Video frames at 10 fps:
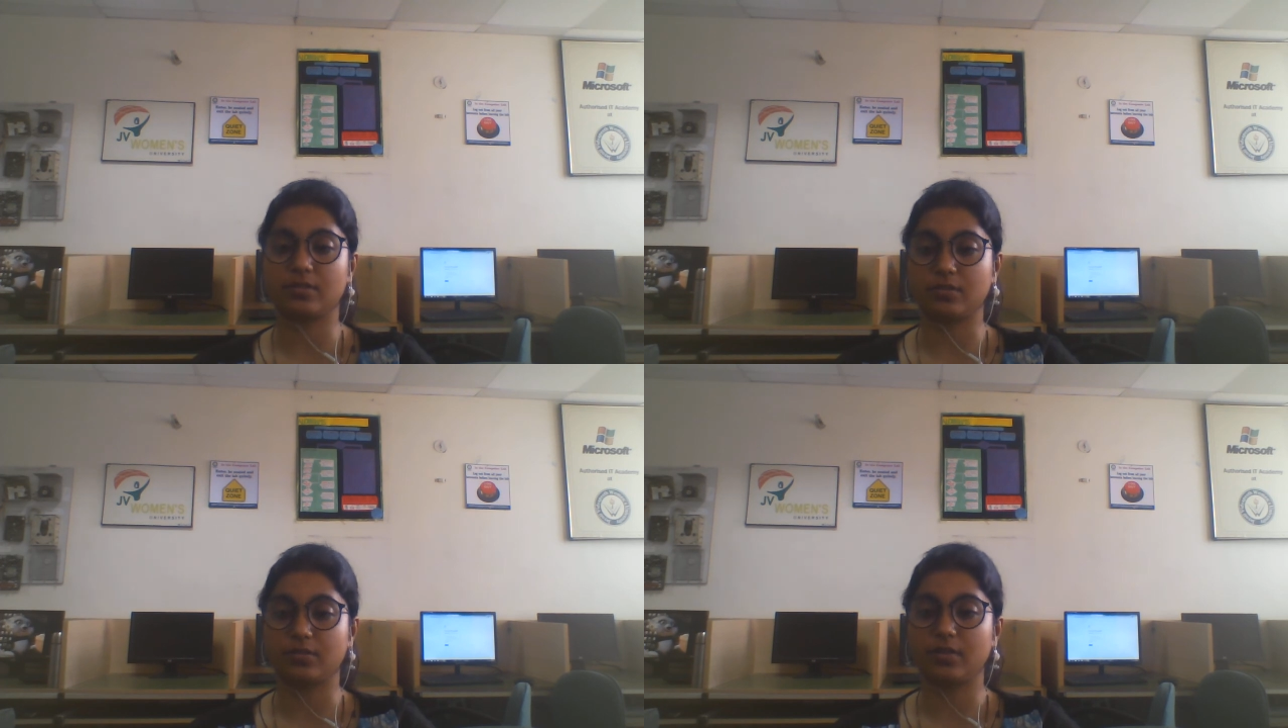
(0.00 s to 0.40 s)

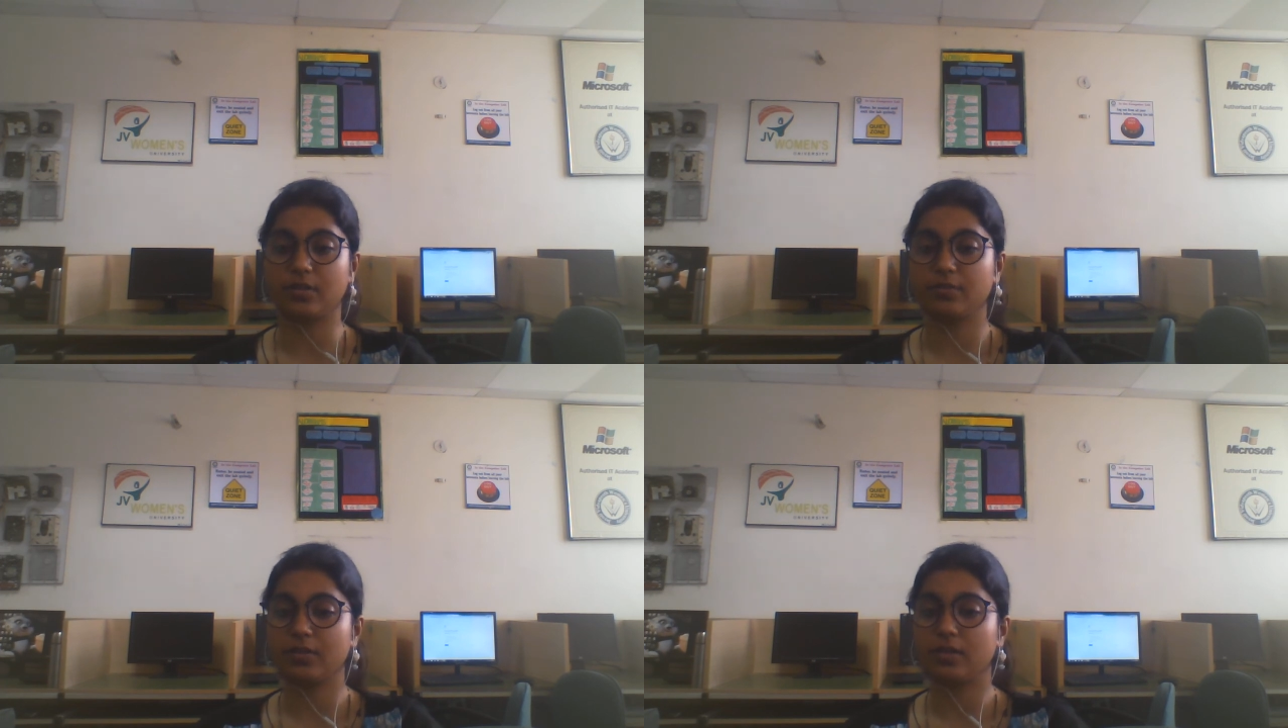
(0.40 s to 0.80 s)
study
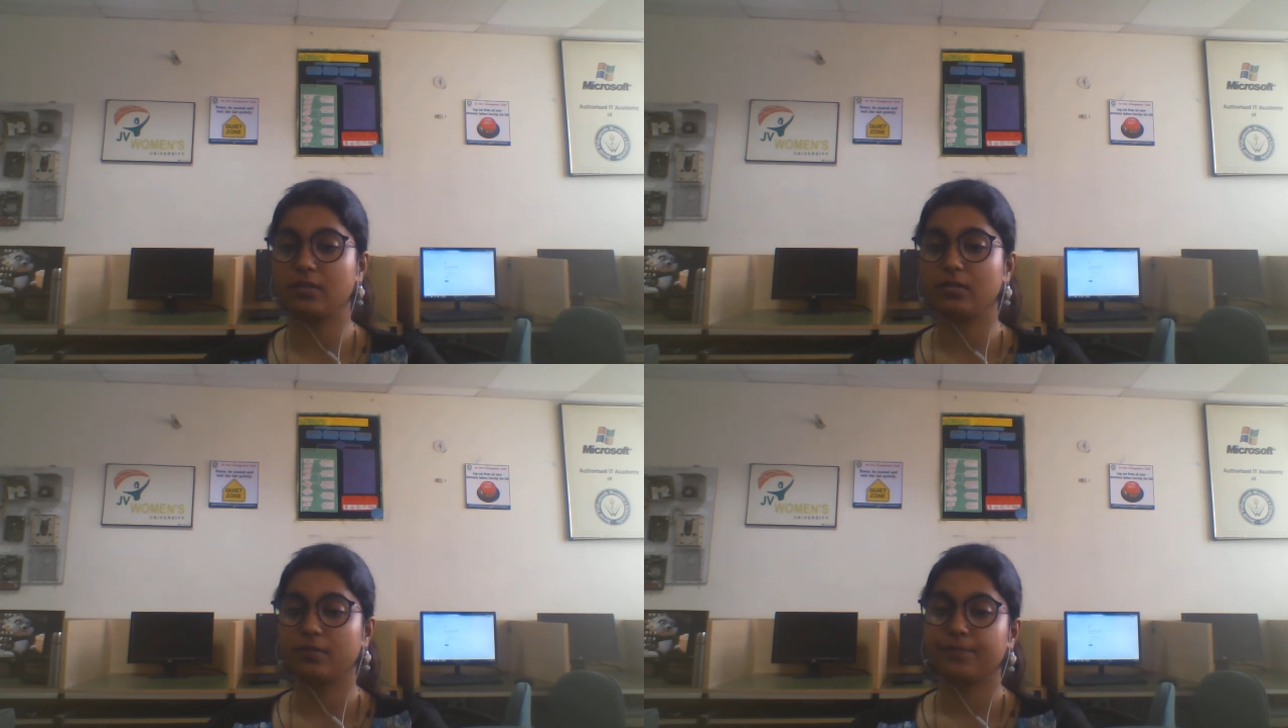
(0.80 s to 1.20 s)
well
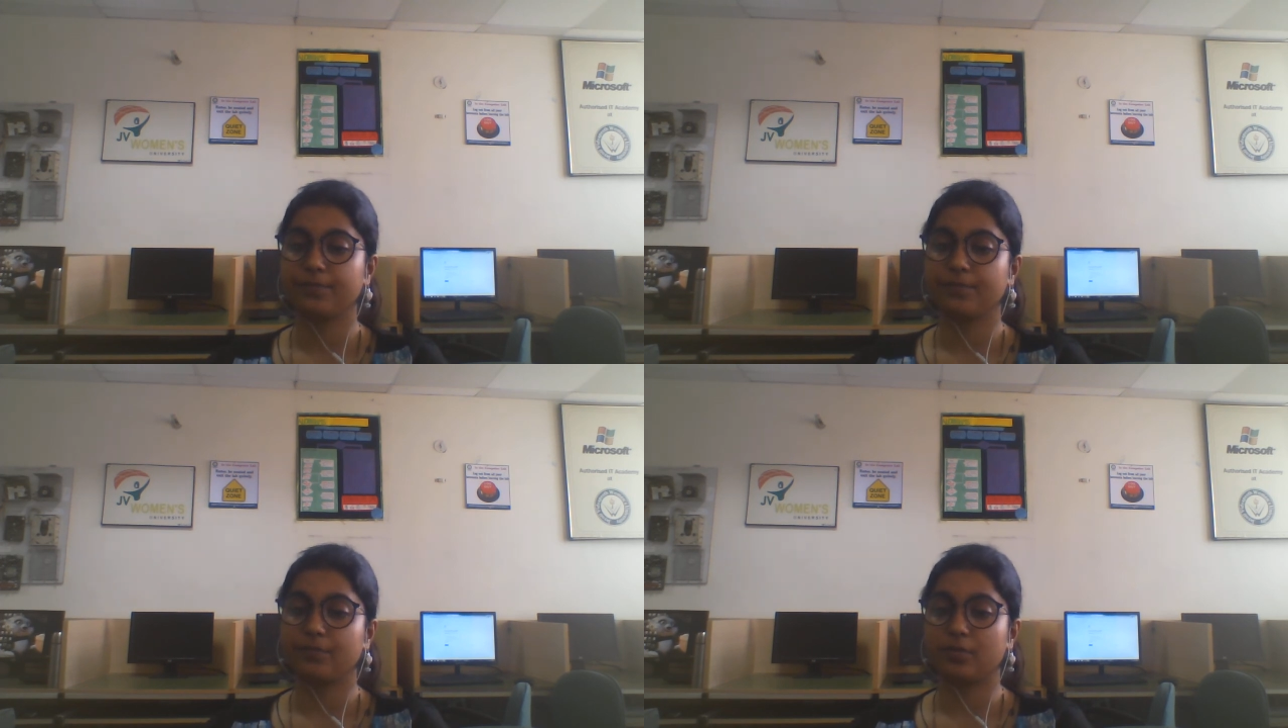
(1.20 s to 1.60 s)

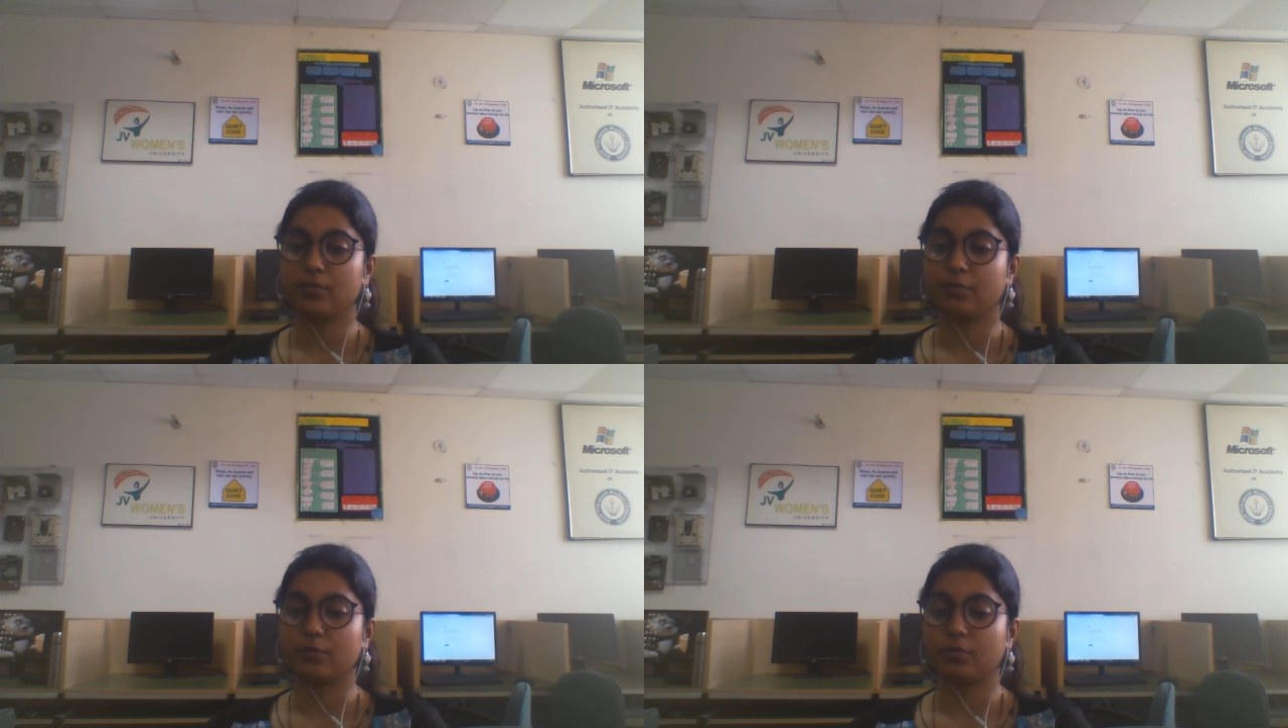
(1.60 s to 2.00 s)

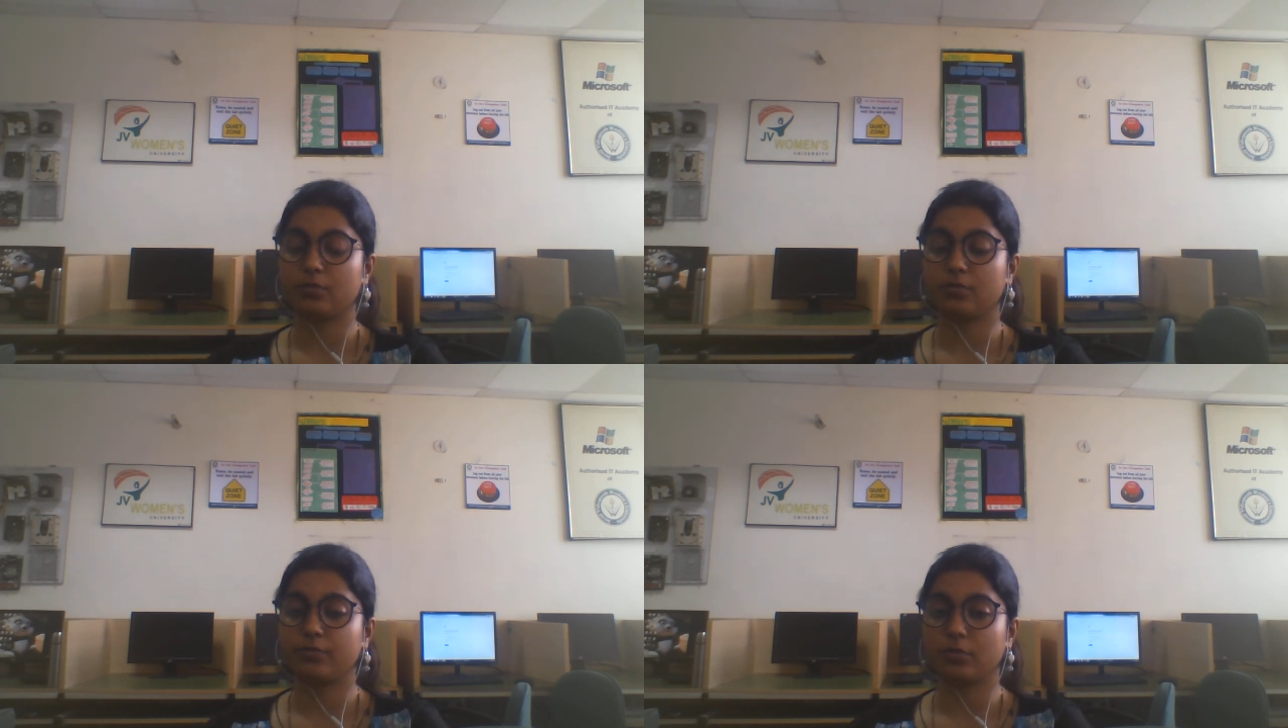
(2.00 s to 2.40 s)
with
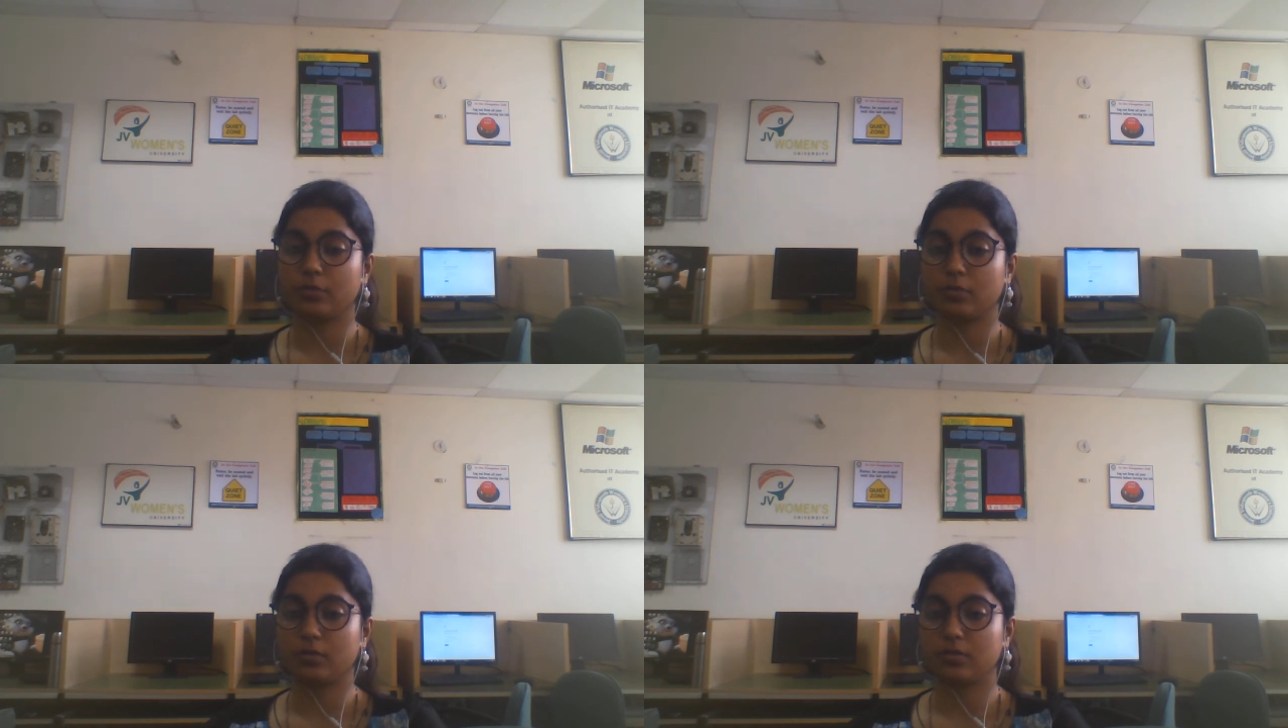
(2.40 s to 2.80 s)
full
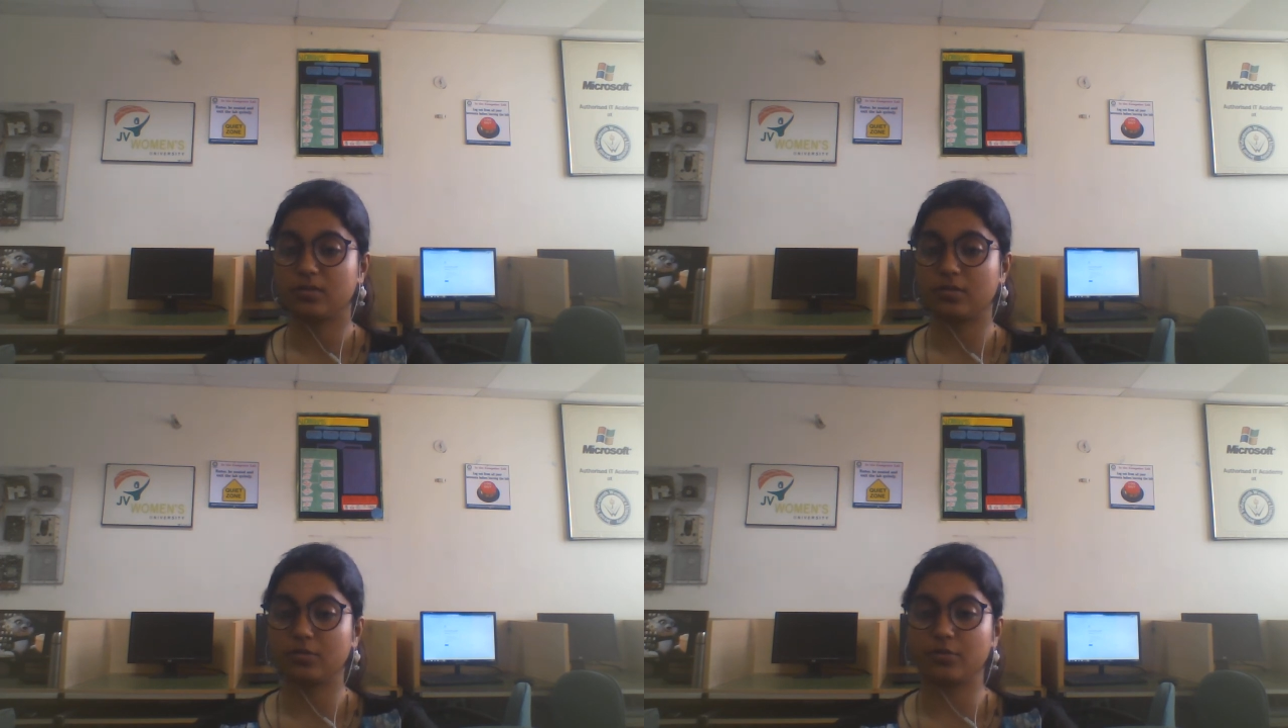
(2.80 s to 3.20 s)

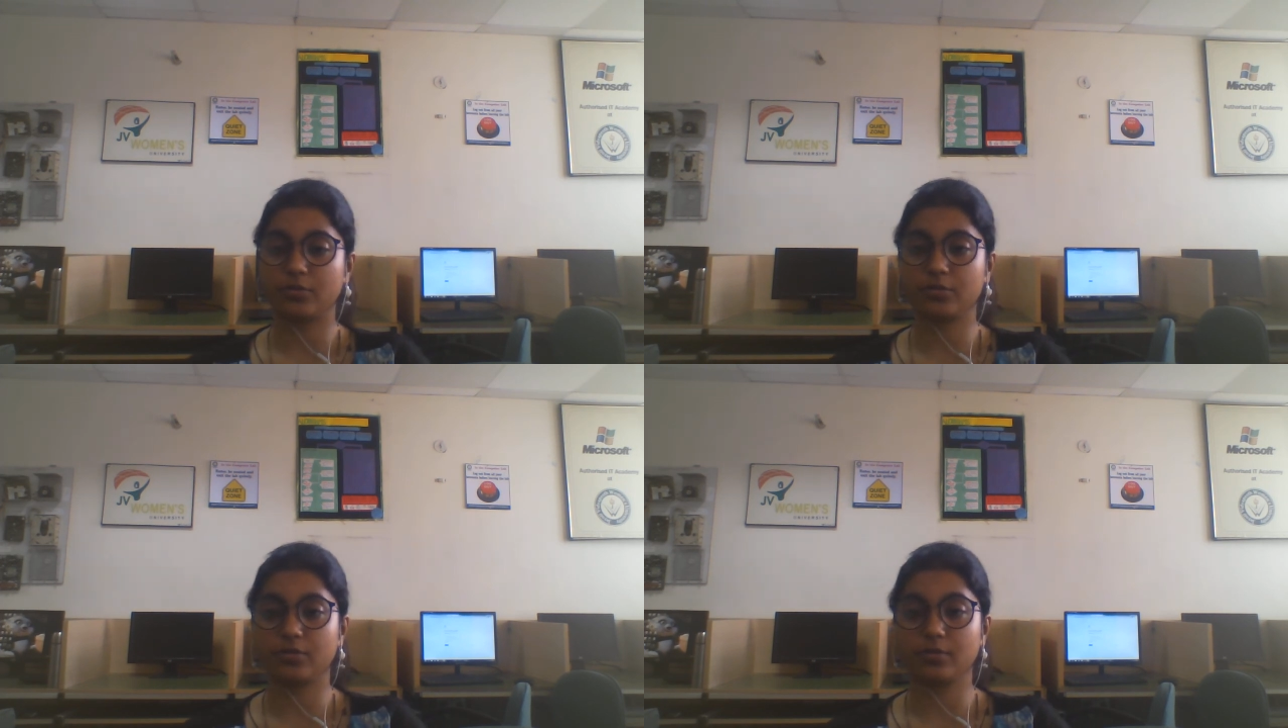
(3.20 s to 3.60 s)

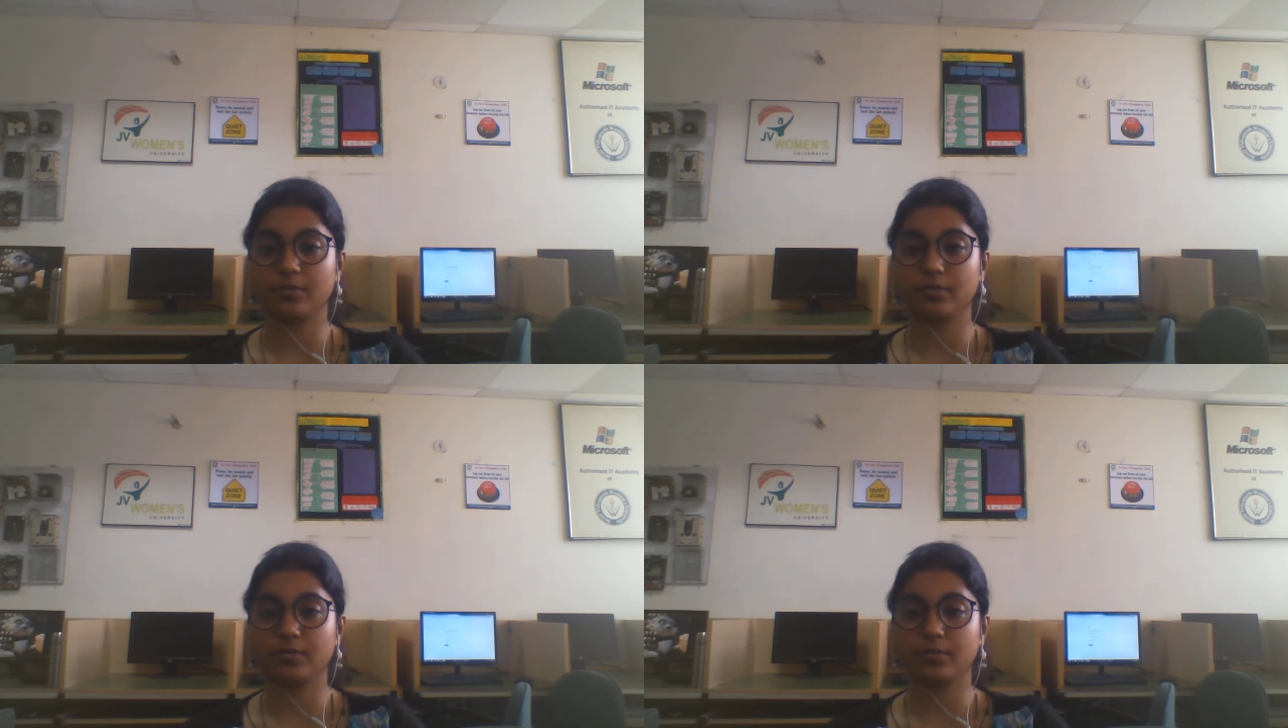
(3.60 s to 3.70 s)
concentration.